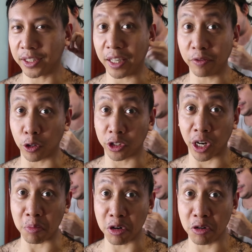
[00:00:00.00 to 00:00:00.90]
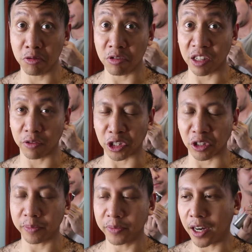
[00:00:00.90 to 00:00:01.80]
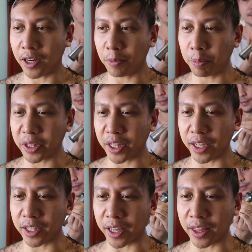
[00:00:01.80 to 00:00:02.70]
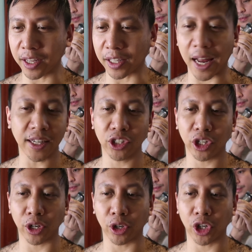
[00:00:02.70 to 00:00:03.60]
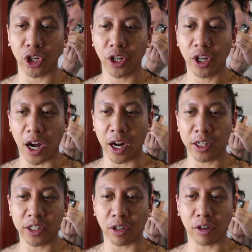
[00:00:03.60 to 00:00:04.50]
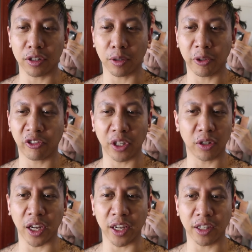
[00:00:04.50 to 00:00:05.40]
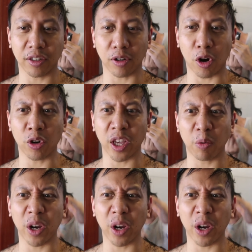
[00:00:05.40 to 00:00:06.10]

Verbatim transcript: It saved on shampoo, that's for sure. Um, but then I think last year, I started to be, feel like, okay,